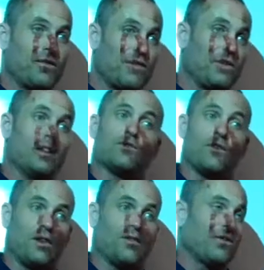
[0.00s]

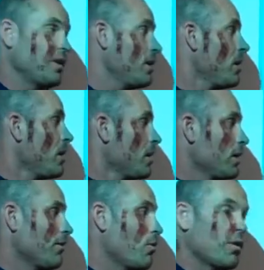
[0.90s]
it's 50-50.
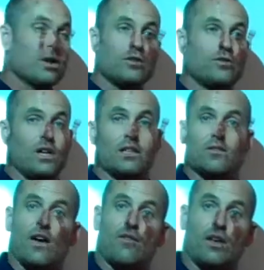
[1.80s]
You have a 1 in 2 chance
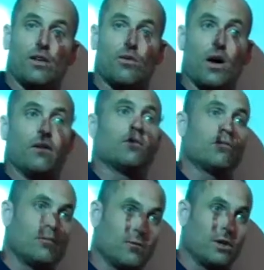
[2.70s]
of having either one.
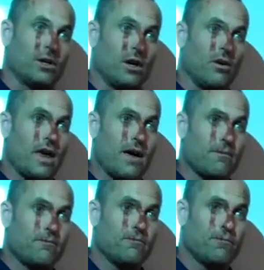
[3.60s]
We're good to go with that?
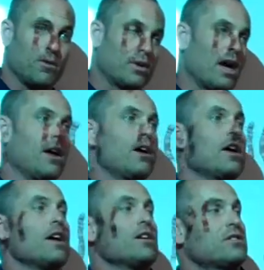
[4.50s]
Okay.
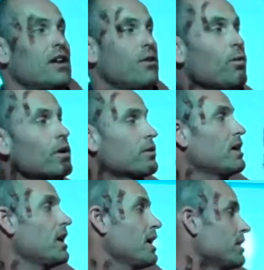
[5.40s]
So now the weird
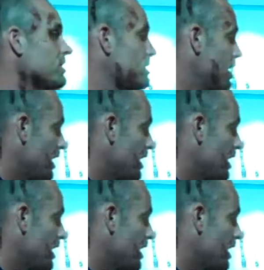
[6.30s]
thing is